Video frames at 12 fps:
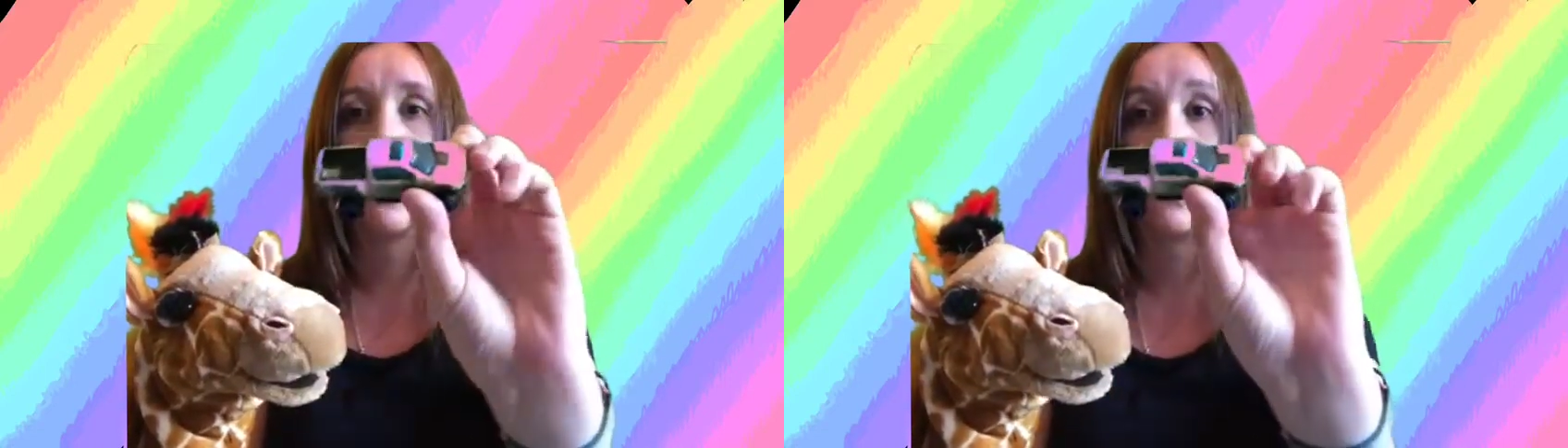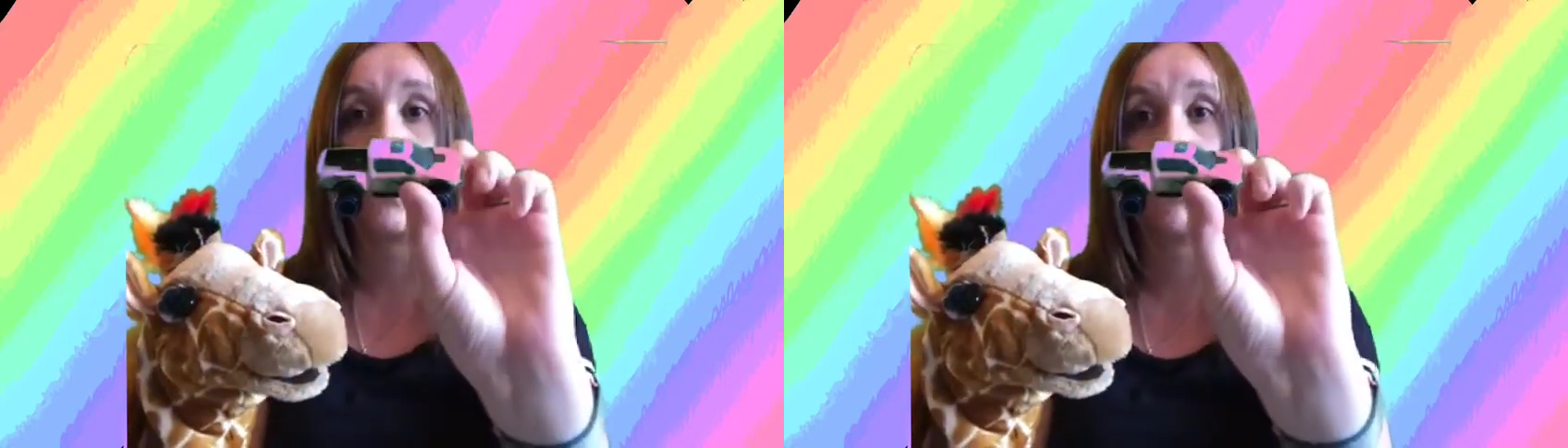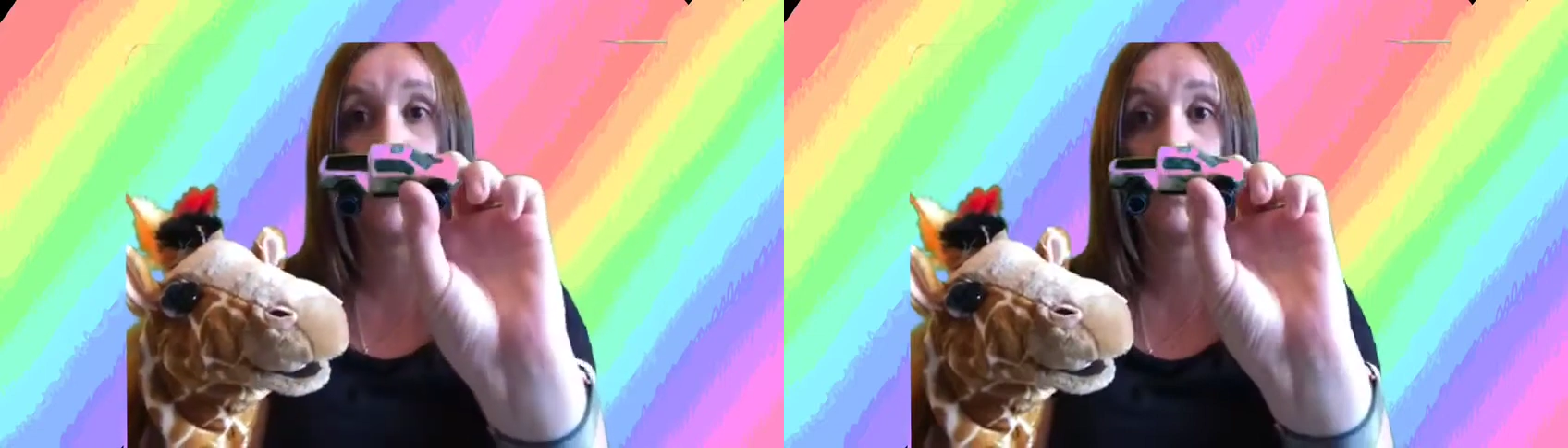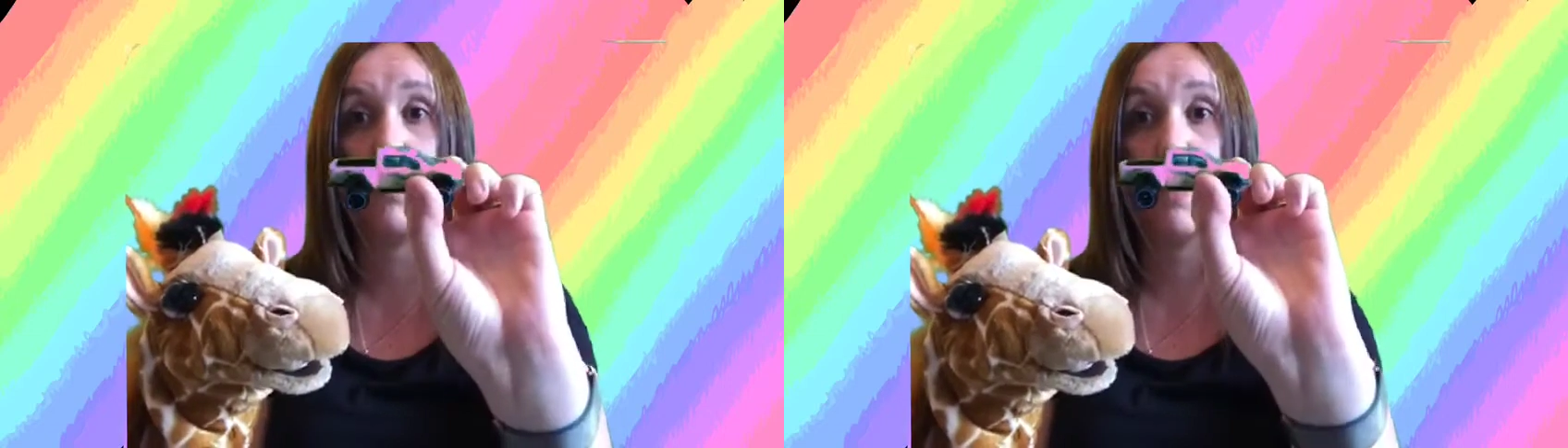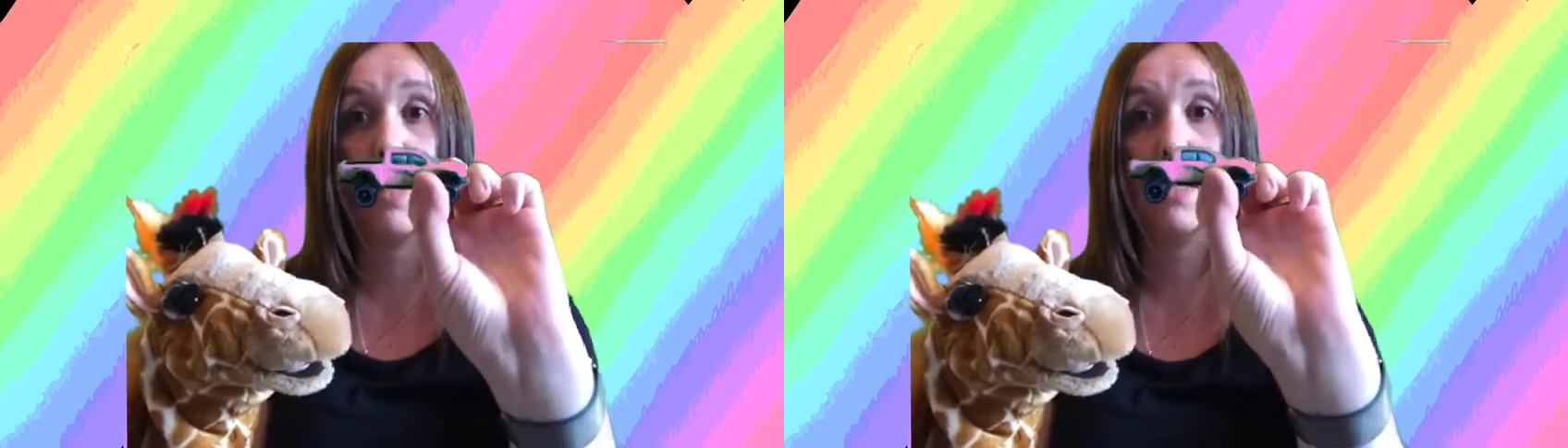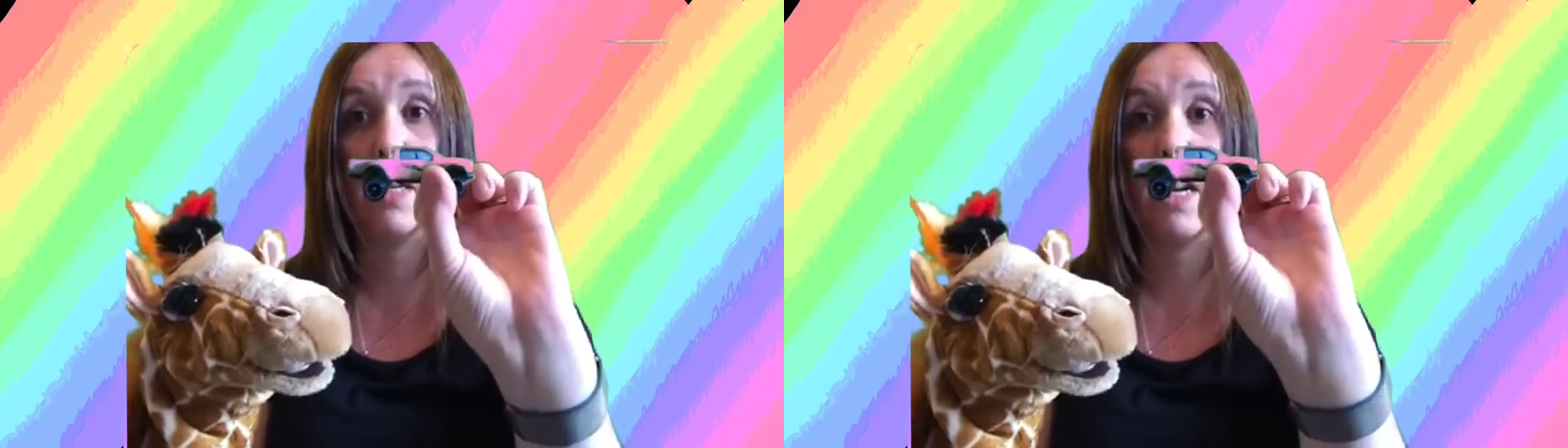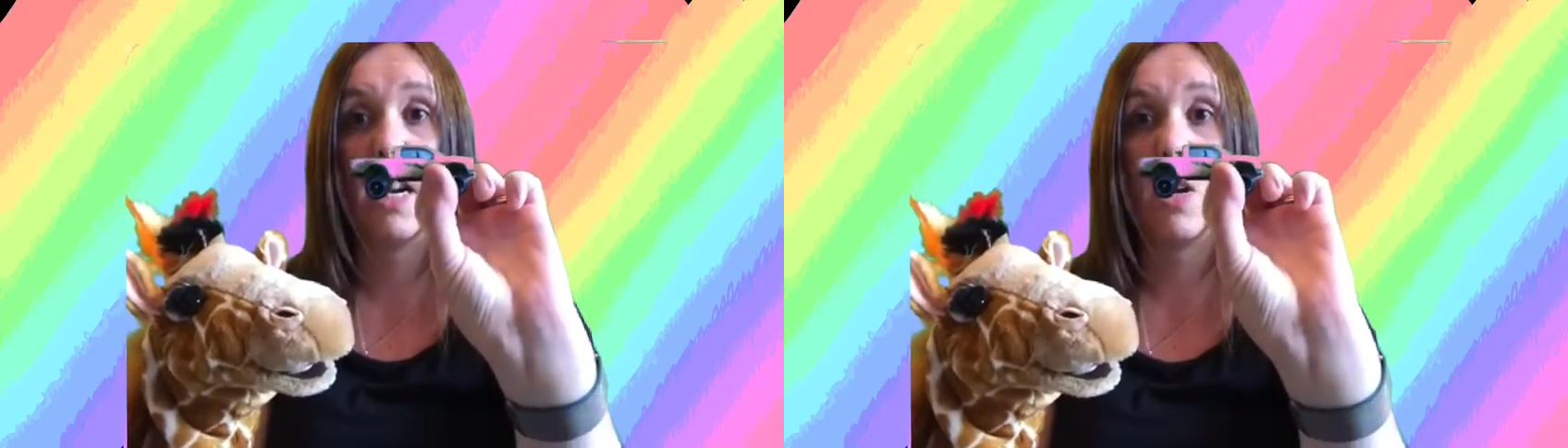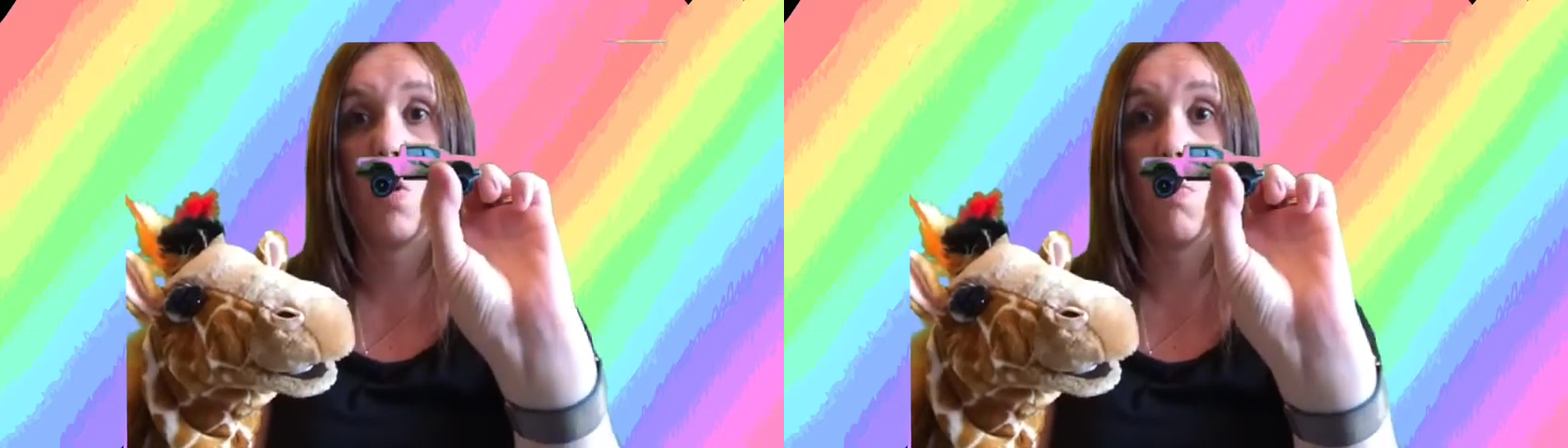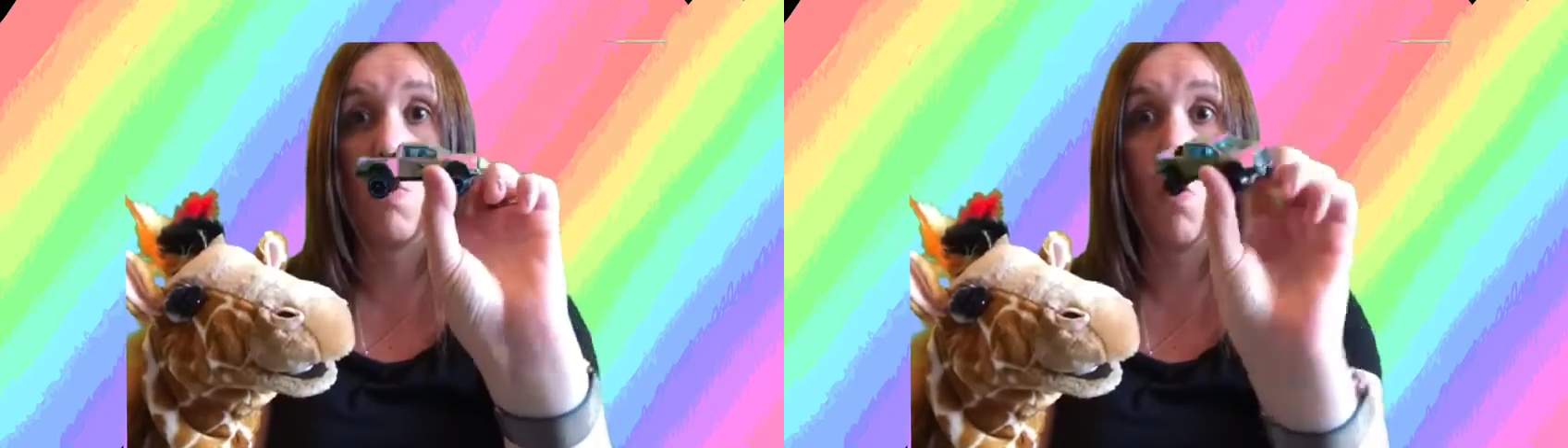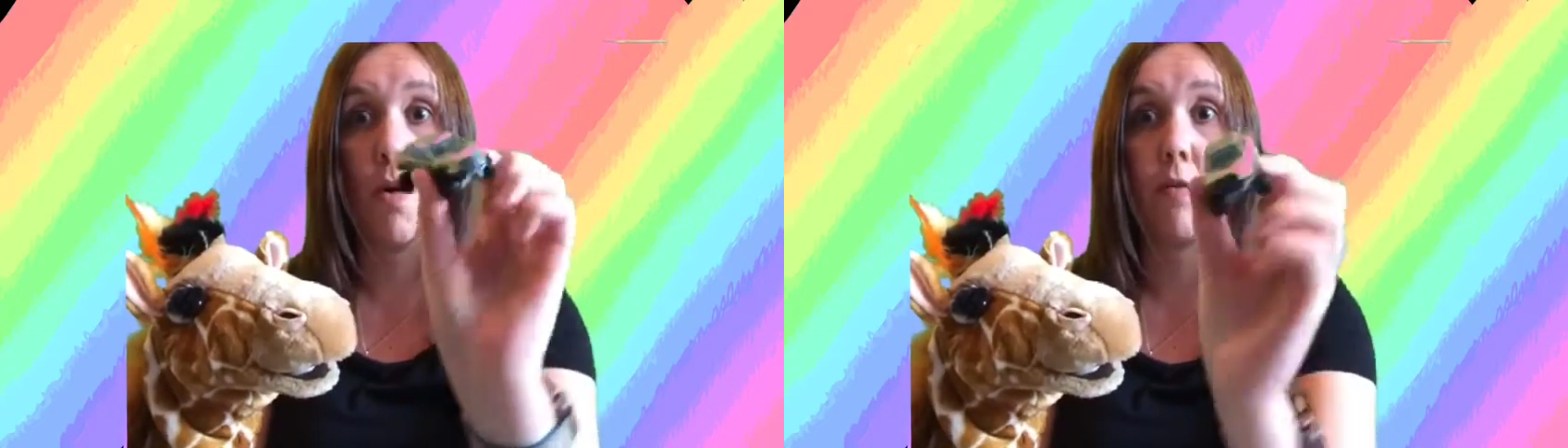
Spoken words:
Christmas, and then he got more